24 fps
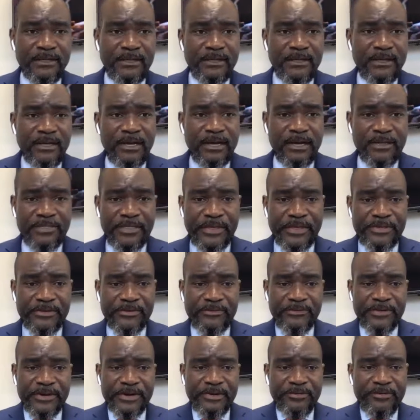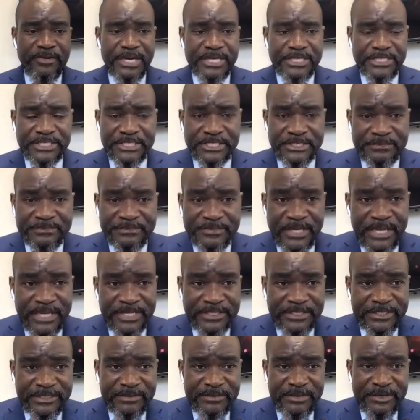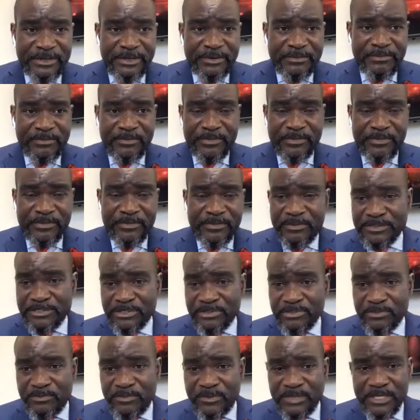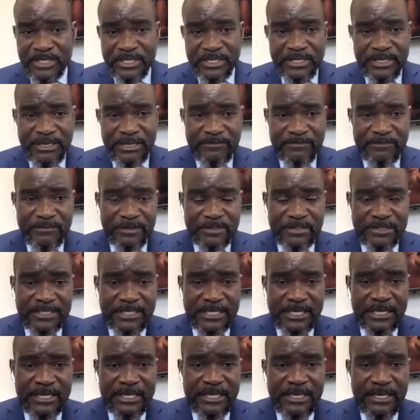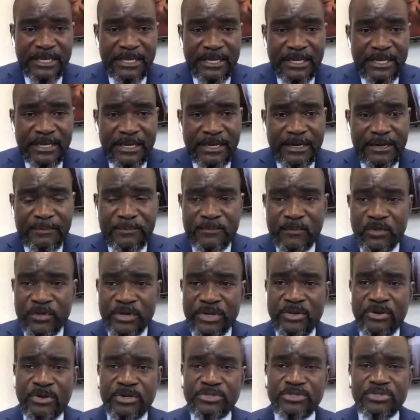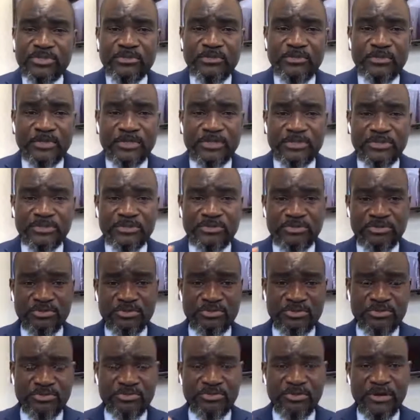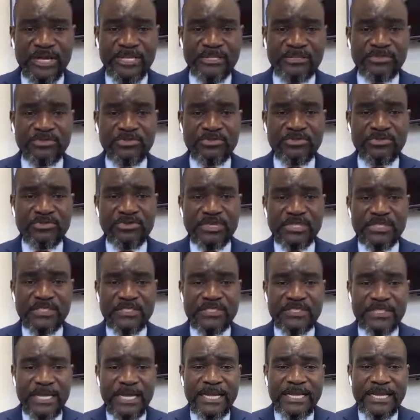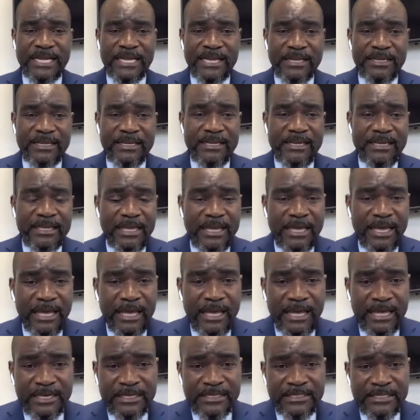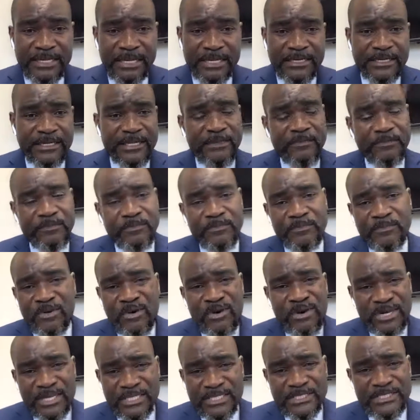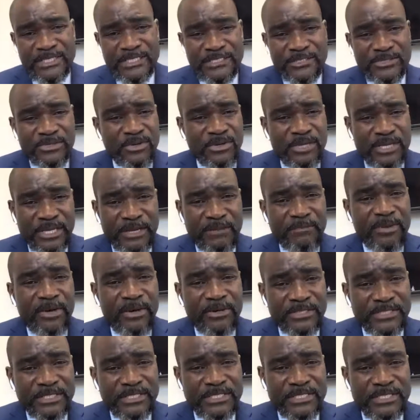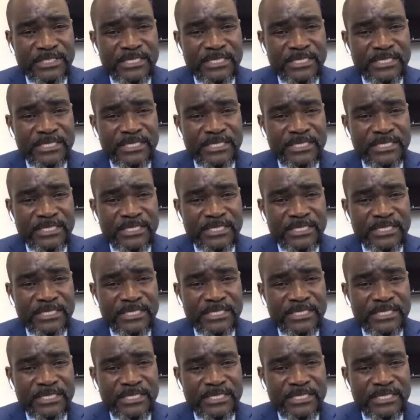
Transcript: Thank you very much. That should be enough for today. We're going to try to do this again and keep honestly talking about it.